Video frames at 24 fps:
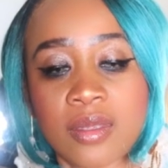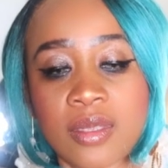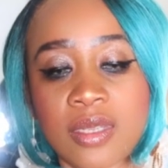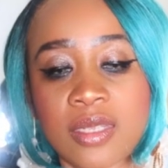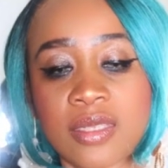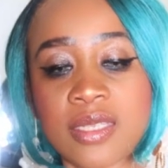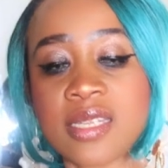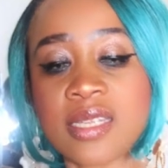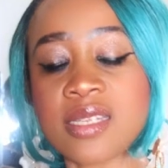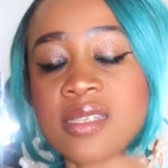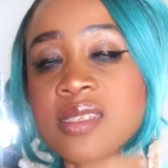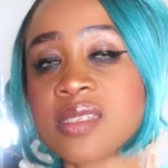
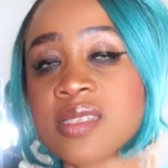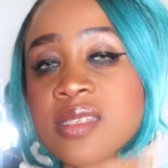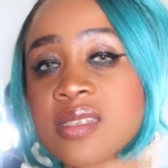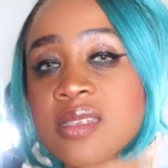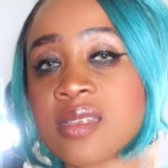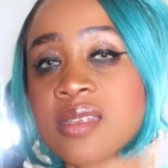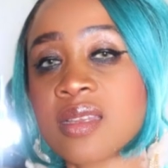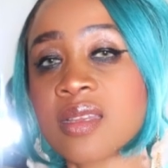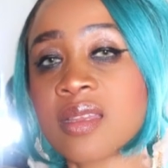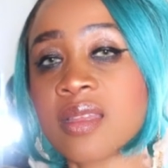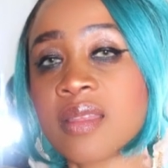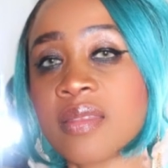It
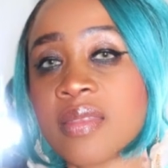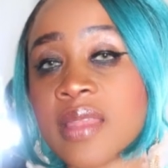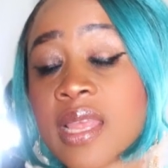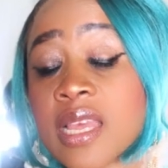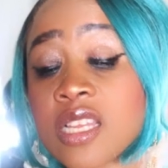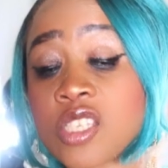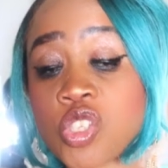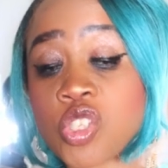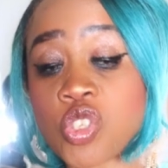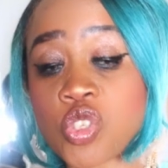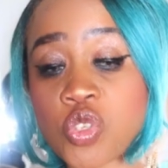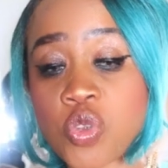is
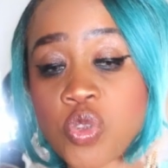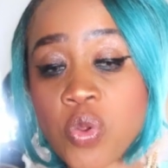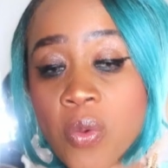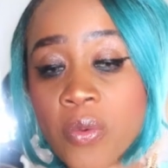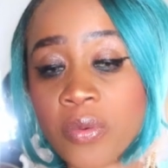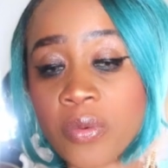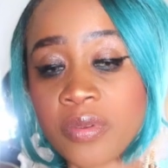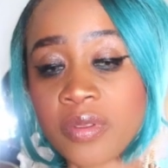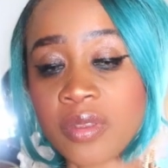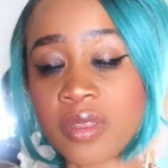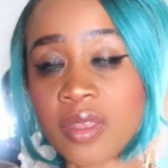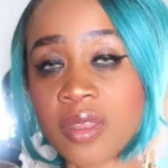their
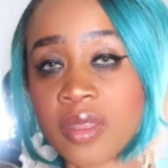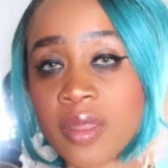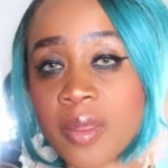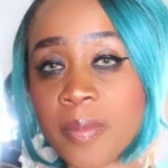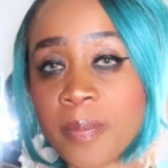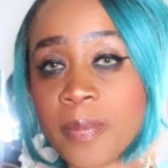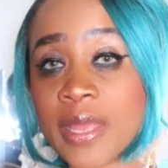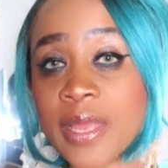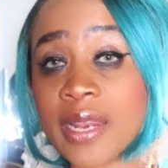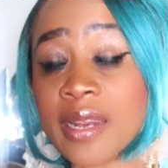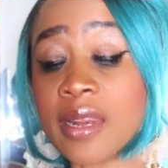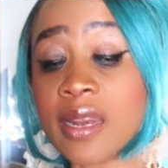strong
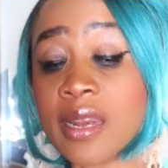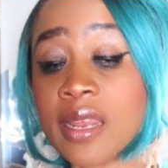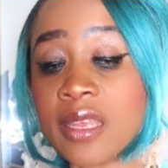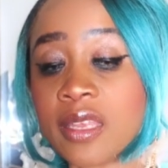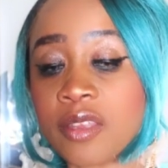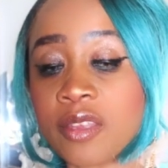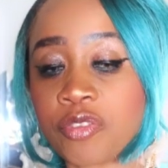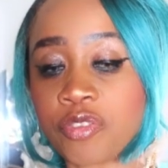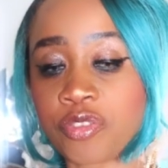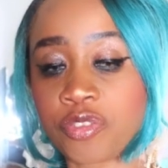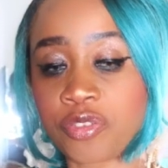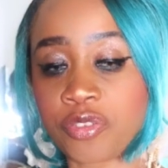
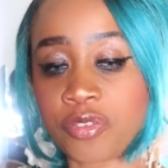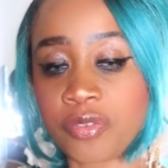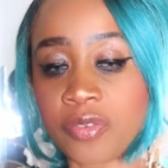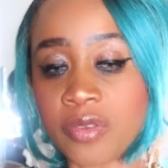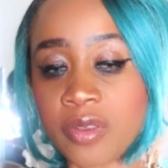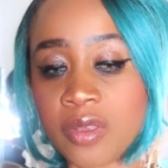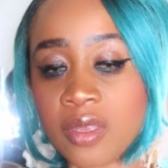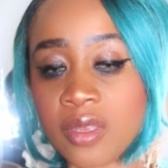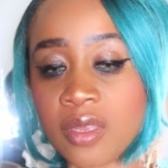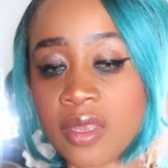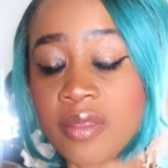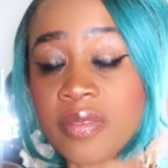belief
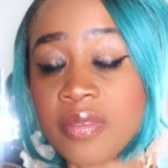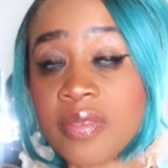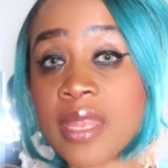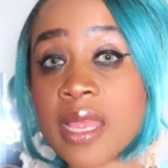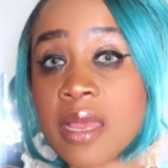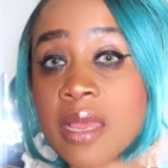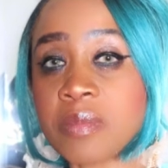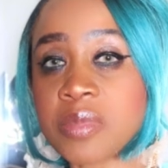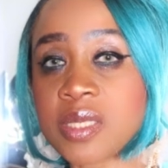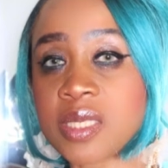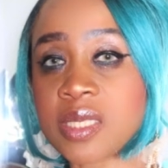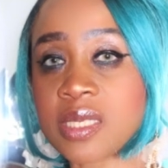in
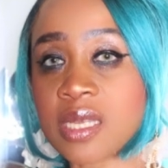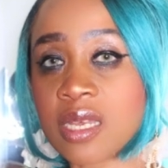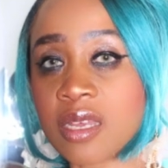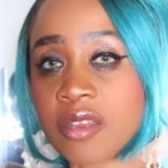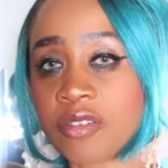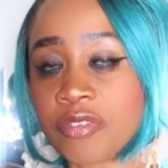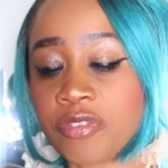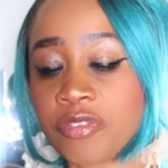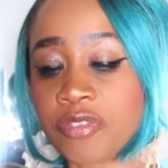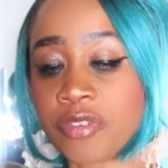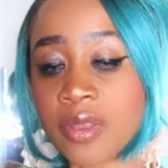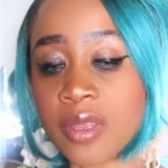
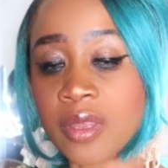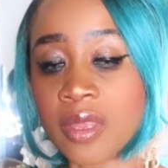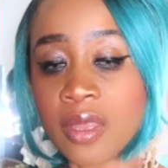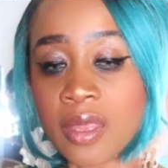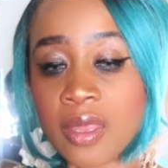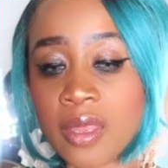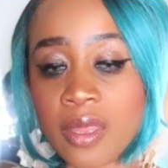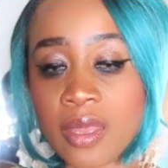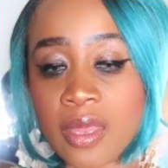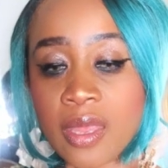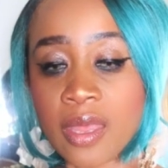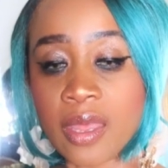themselves
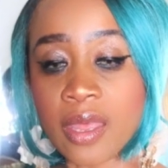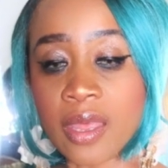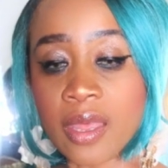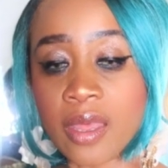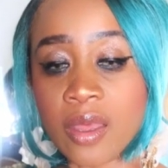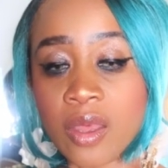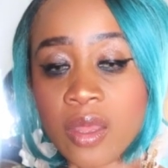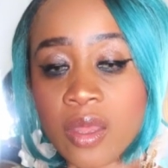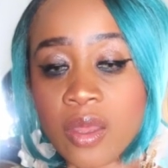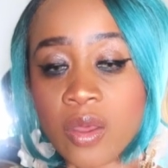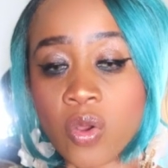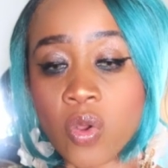
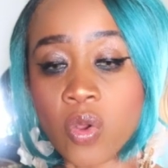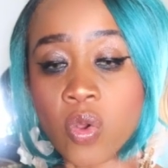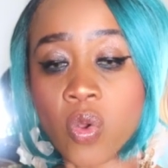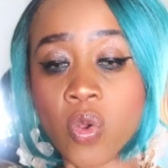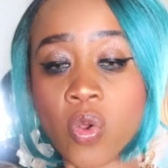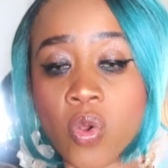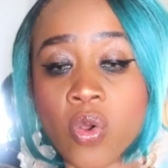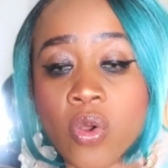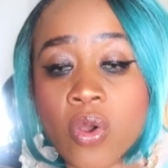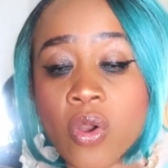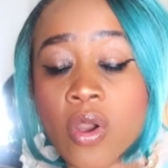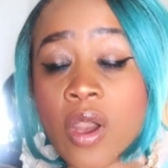
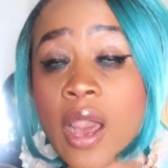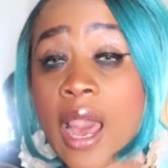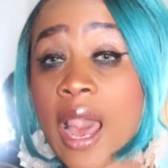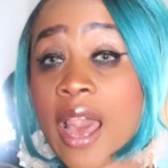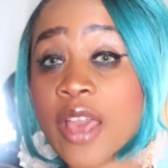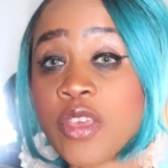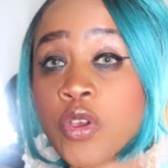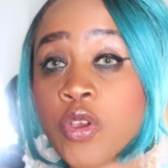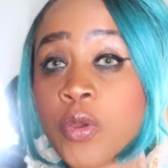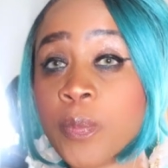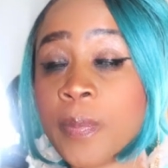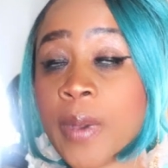or a
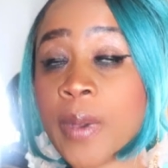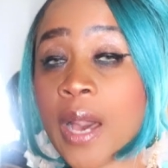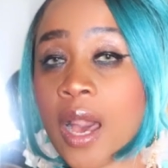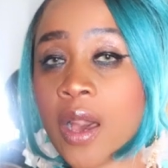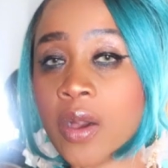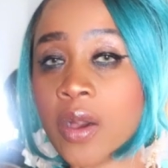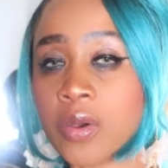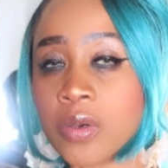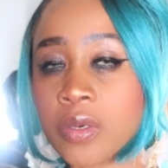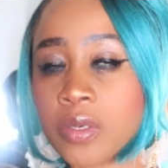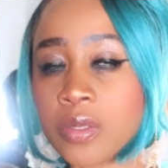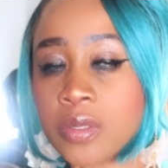higher
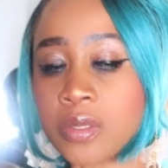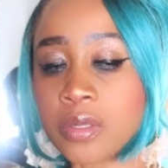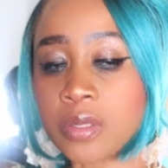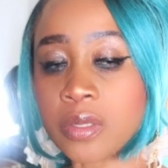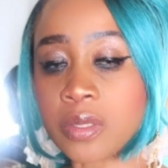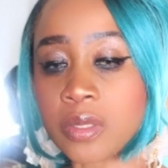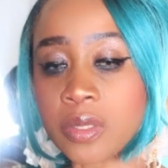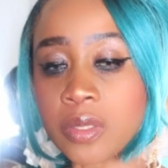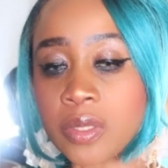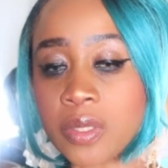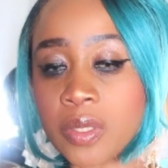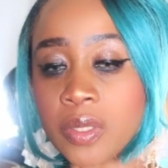power
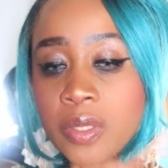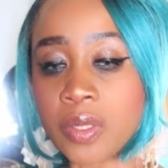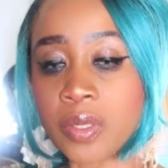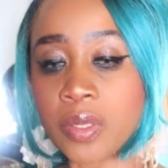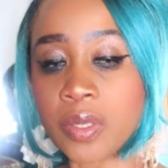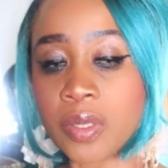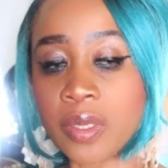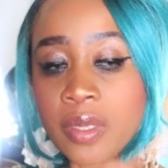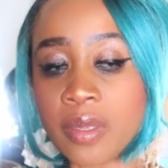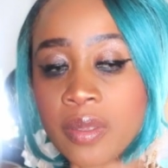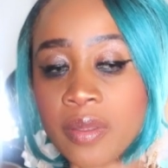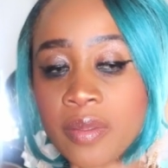
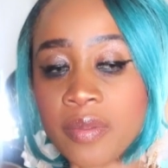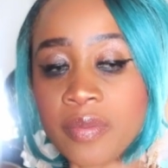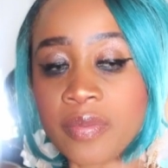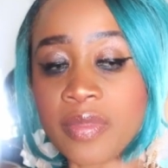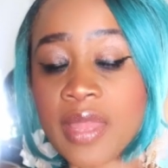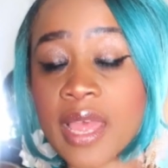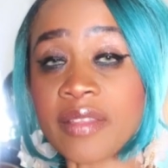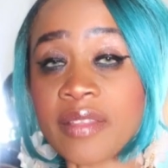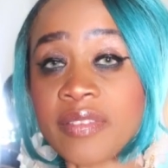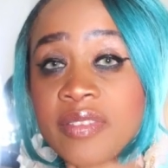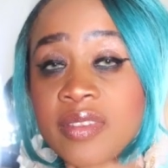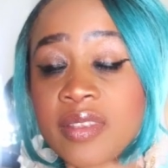
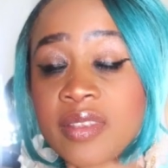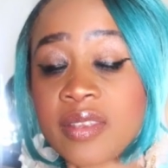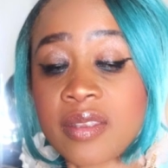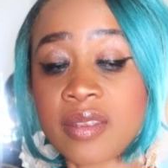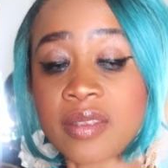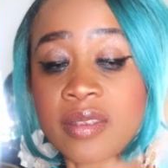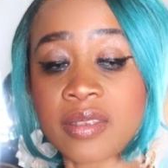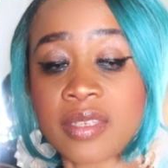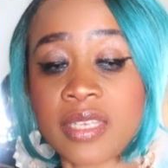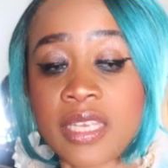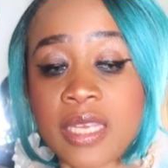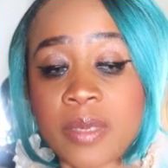that
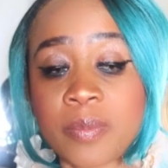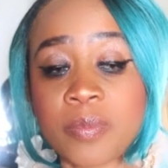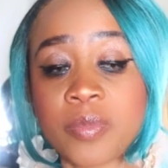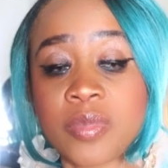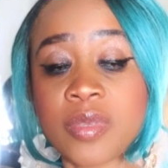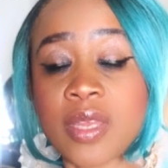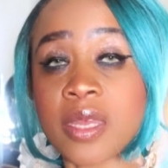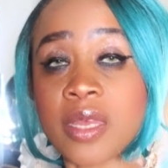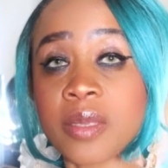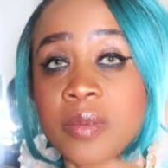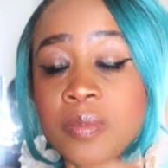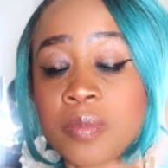keep
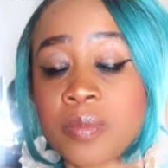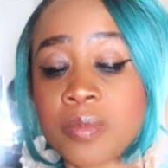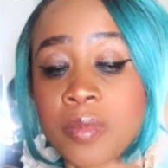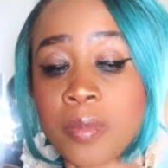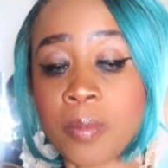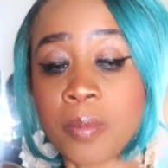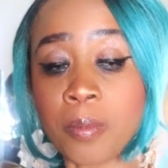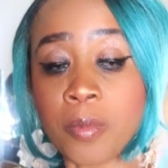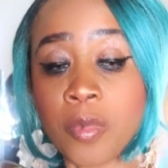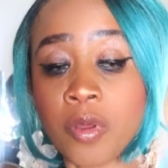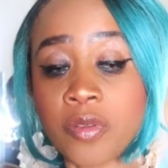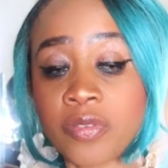
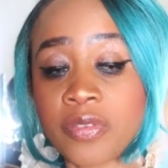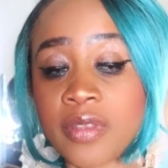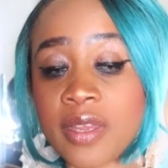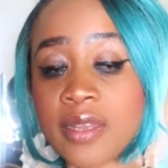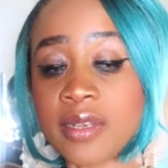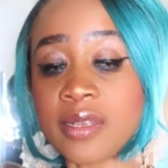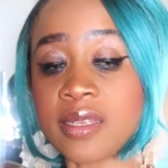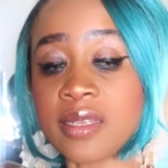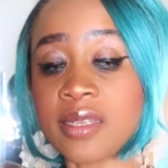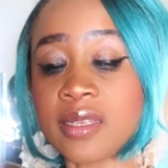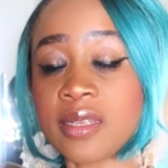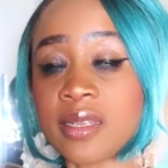them
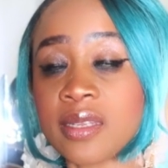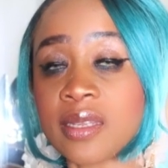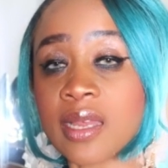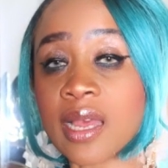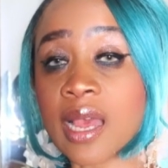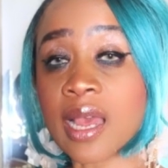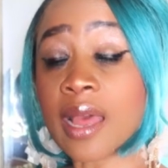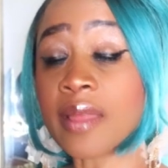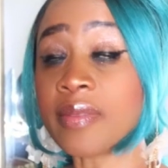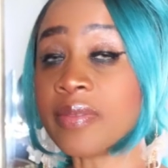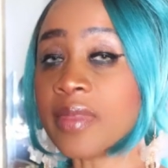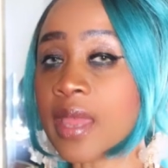mentally
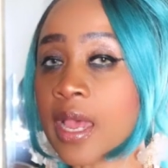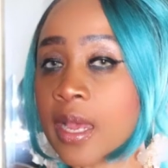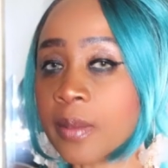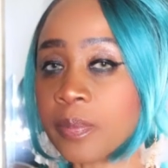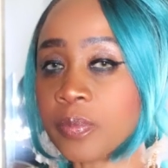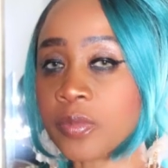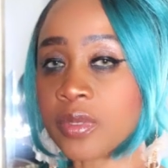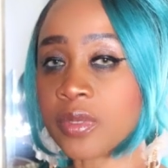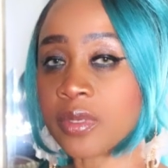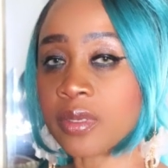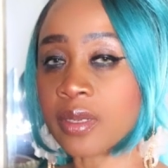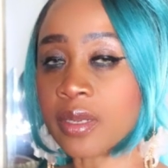
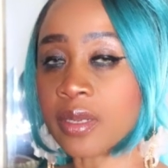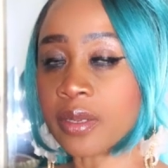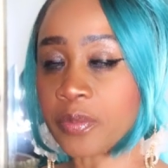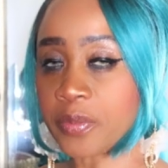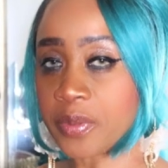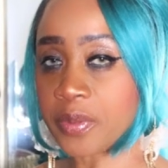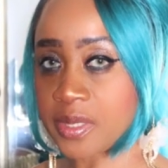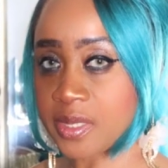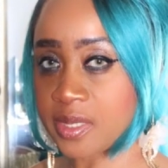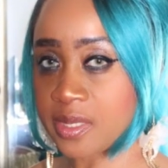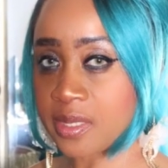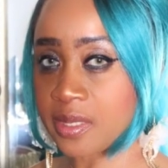adapt and
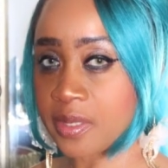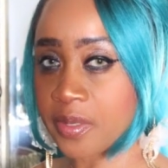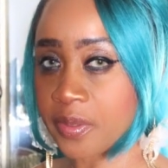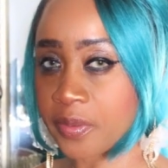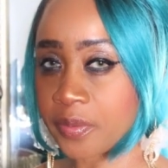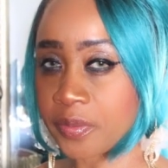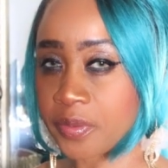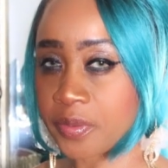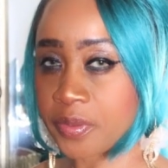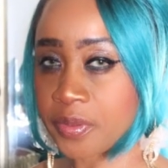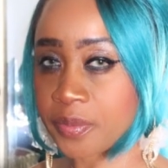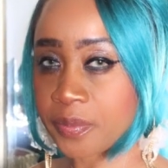
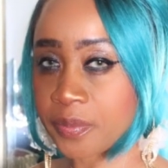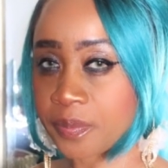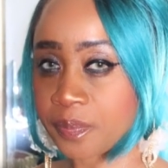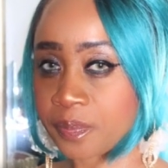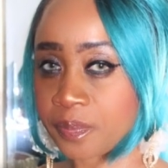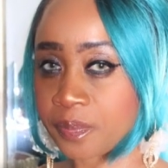resilient.